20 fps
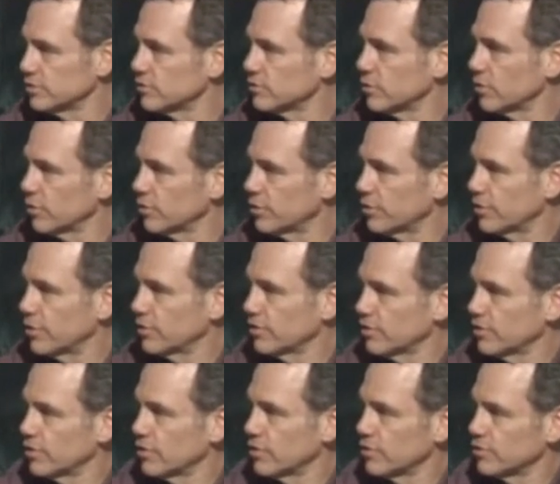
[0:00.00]
So there,
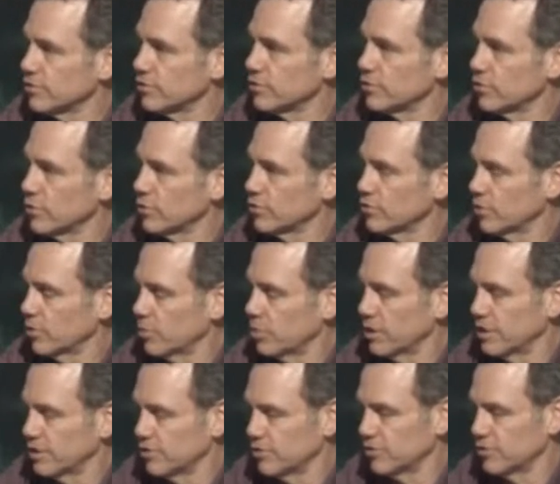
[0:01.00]
there's those are the
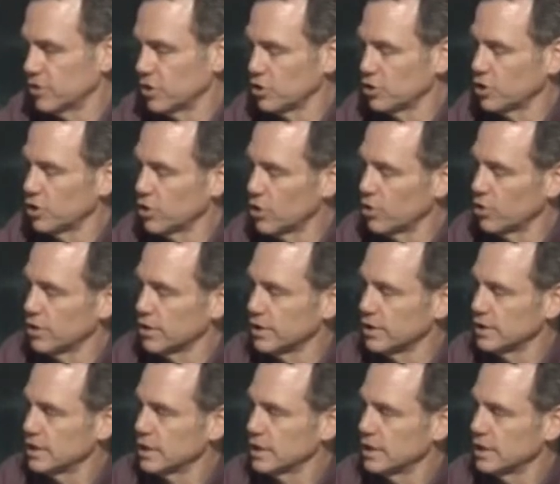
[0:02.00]
places that you can go to